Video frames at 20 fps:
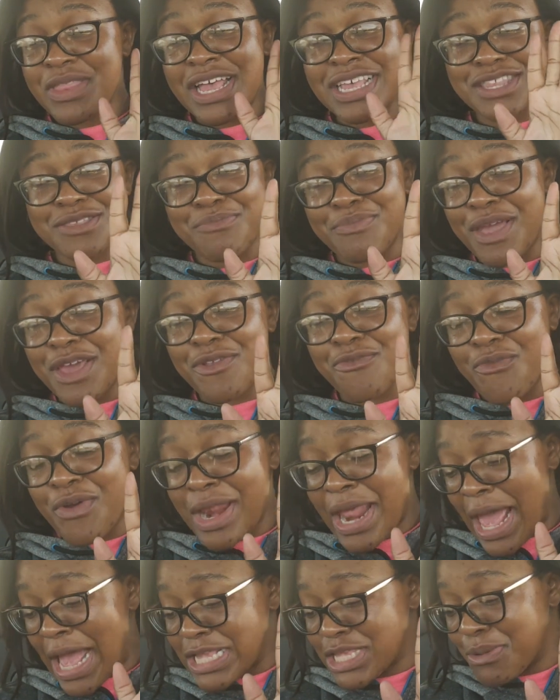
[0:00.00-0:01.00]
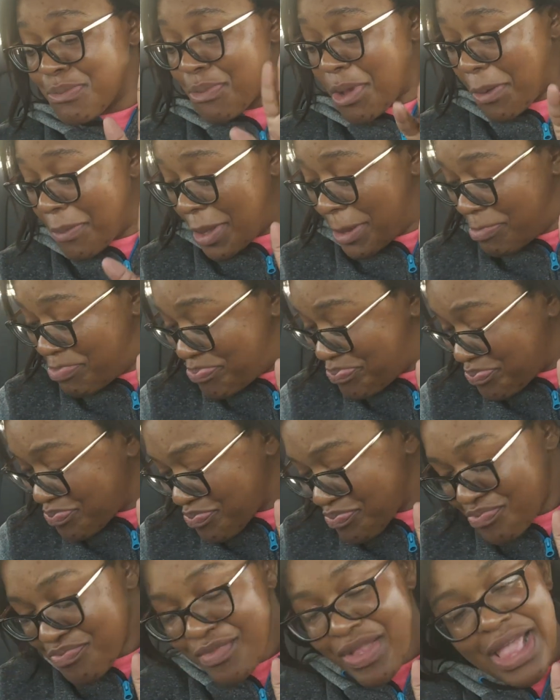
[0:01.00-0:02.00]
That's the better one at the moment
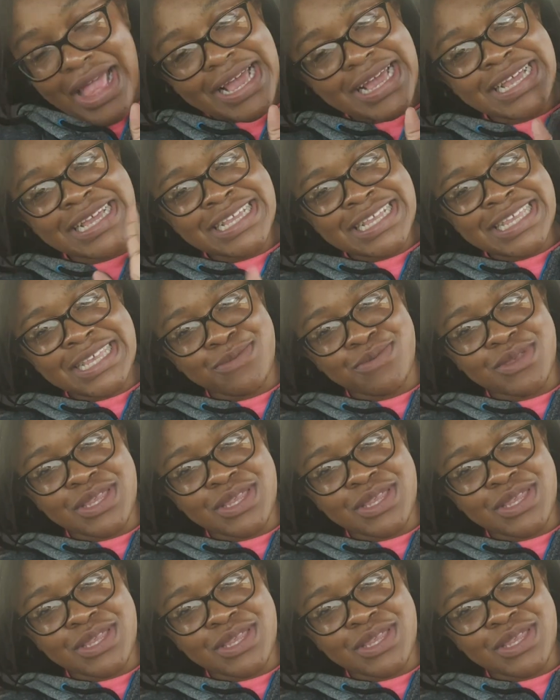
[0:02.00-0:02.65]
some